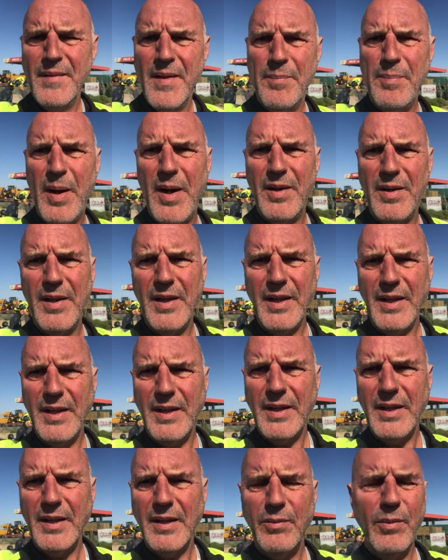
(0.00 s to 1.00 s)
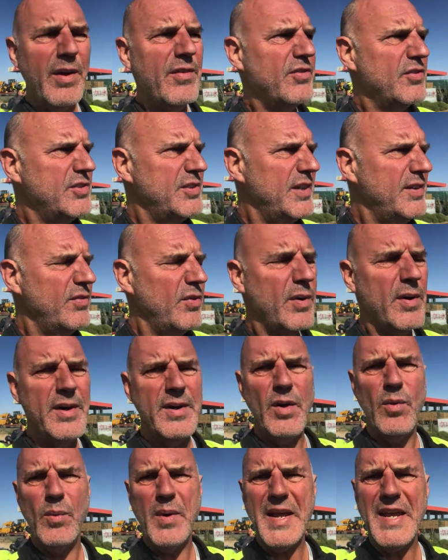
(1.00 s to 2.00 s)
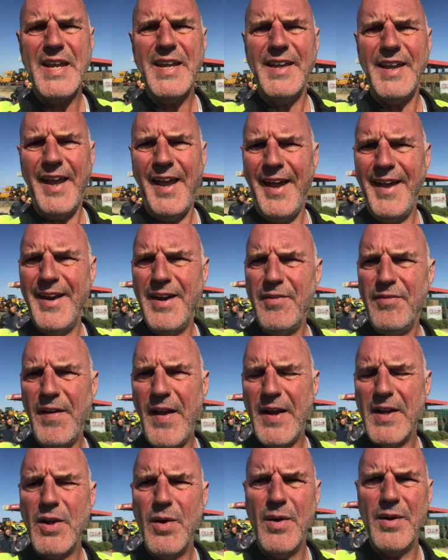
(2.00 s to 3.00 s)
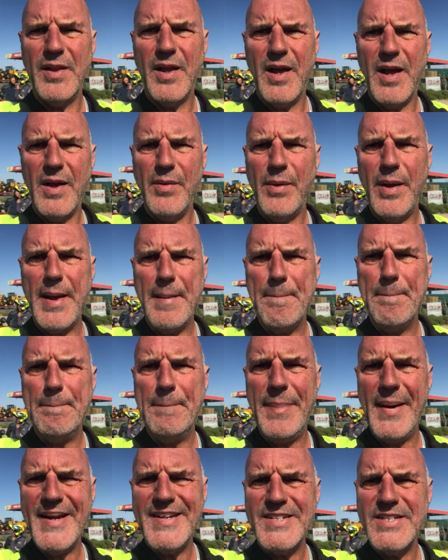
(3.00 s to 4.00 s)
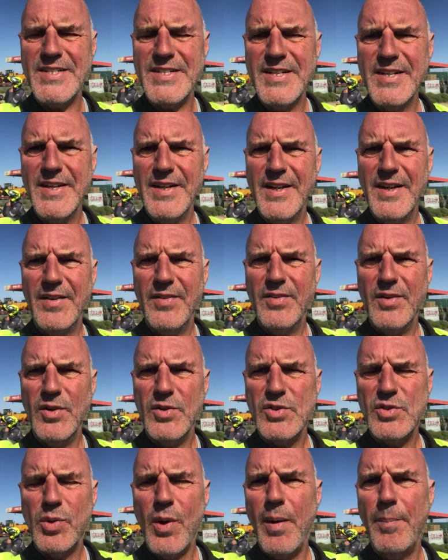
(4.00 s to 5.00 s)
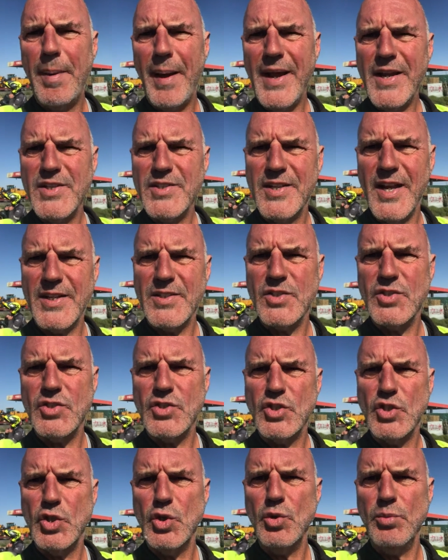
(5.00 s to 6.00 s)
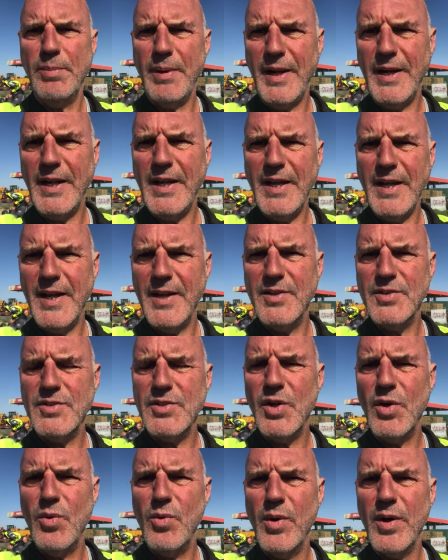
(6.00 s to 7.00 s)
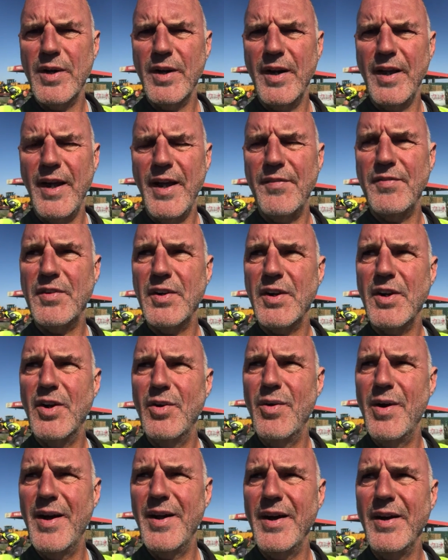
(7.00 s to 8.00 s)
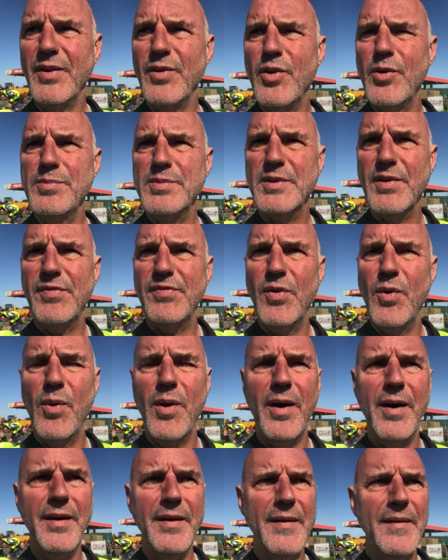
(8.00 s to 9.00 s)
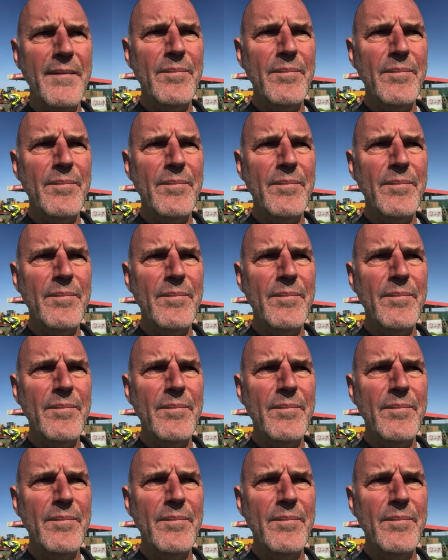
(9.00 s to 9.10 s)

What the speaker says: apparently we've received word we can in fact go on the highway, but there's 12 bikes, that's too many, and so we're going to have to go on in groups of 4